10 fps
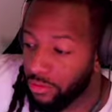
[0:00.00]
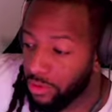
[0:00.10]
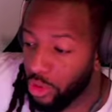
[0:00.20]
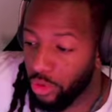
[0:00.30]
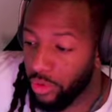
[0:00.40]

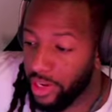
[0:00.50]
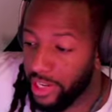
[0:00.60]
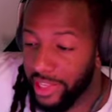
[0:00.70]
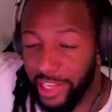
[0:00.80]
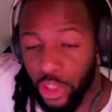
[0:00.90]
you know
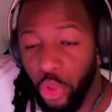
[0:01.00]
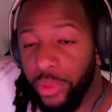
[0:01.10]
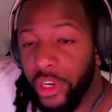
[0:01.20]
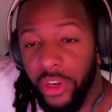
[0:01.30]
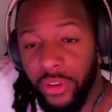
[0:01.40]
anything
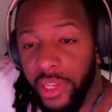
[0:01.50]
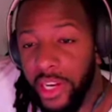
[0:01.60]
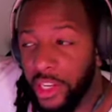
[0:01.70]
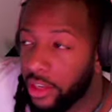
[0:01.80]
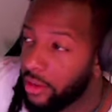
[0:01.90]
superhero
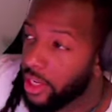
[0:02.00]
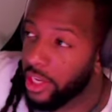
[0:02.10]
related,